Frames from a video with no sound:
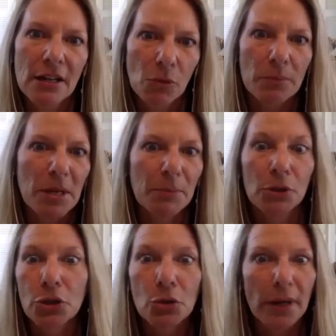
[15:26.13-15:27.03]
when people
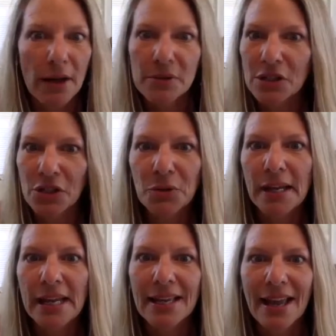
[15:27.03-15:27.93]
knew what I was
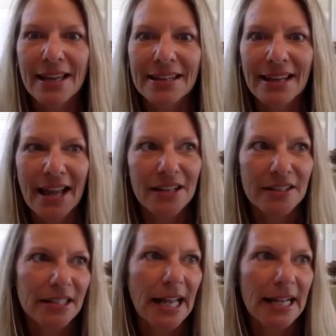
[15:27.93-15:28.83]
doing and that I could
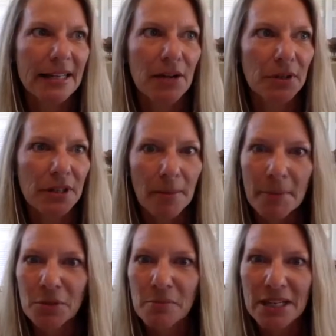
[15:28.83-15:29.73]
connect, they would come
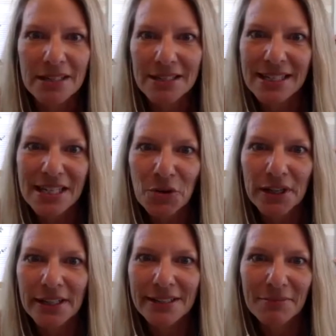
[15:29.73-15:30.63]
up to me in
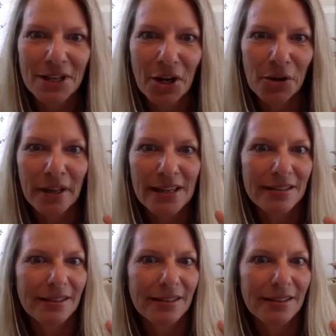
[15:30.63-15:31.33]
secret, like,